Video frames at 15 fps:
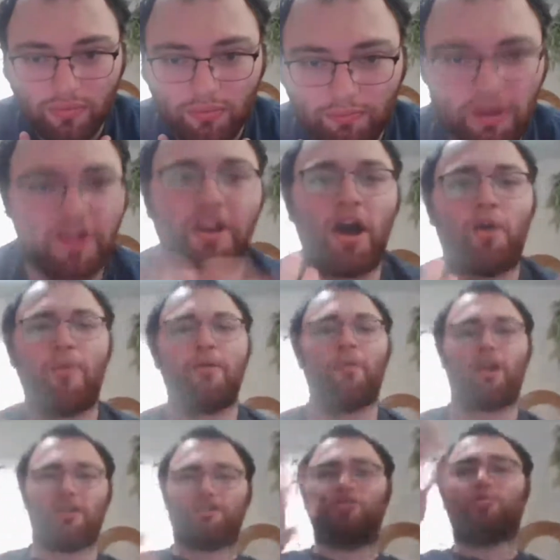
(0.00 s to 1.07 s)
But no, we
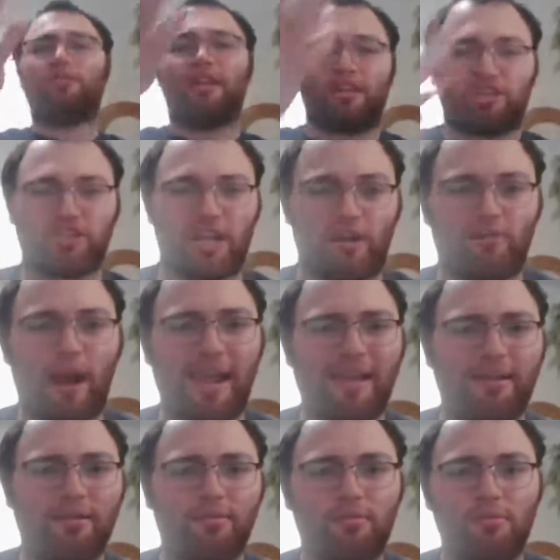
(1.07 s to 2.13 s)
want to do this shit, right?
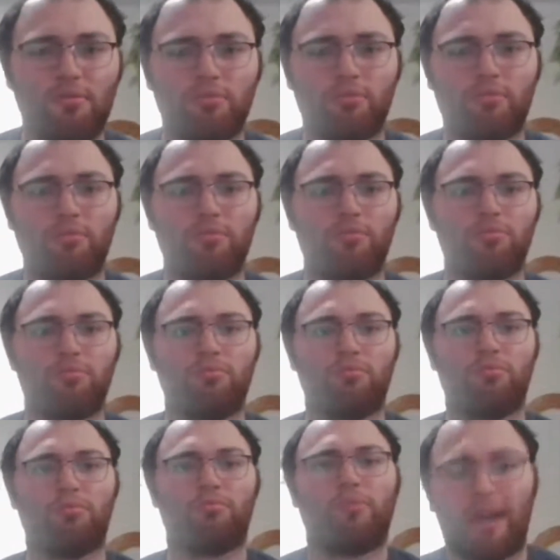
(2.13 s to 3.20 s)

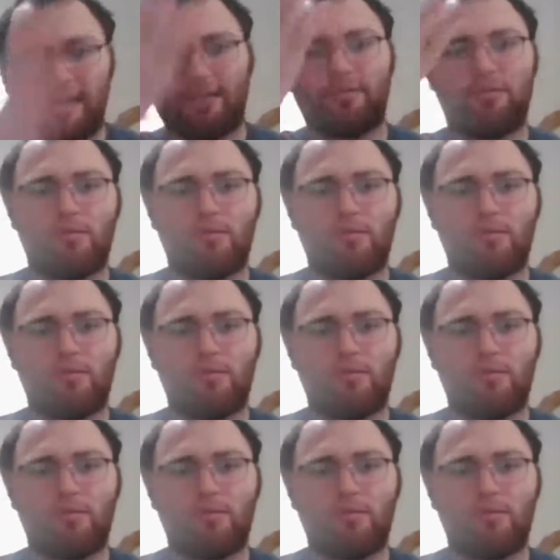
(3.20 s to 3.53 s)
Right?